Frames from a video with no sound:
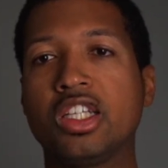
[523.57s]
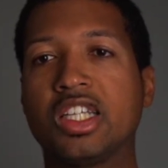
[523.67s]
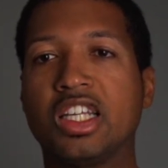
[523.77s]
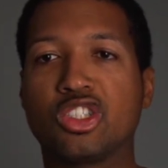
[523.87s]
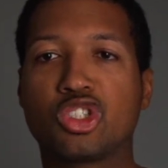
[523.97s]

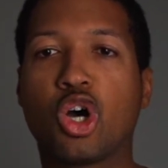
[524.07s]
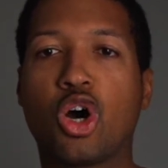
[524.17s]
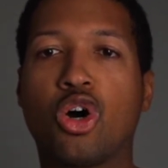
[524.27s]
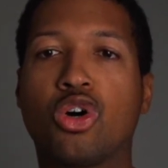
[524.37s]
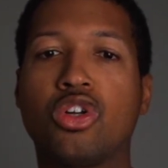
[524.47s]
to
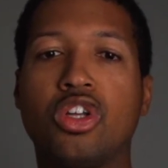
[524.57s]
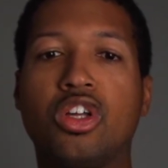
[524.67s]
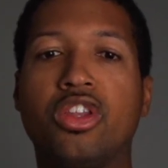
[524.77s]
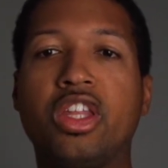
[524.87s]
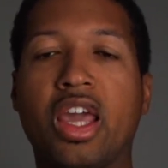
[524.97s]
install
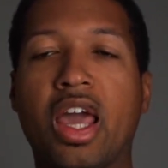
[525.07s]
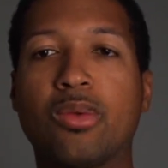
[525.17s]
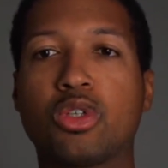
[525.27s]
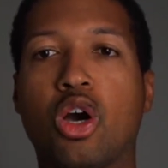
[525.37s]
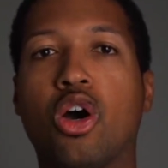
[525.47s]
the
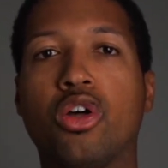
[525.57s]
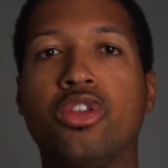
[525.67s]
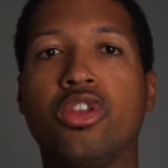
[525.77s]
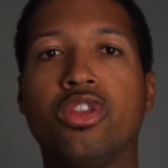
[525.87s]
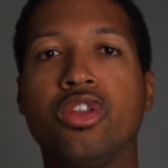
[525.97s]
apps
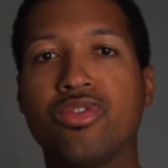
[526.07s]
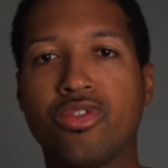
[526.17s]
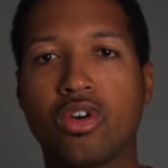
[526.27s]
on the,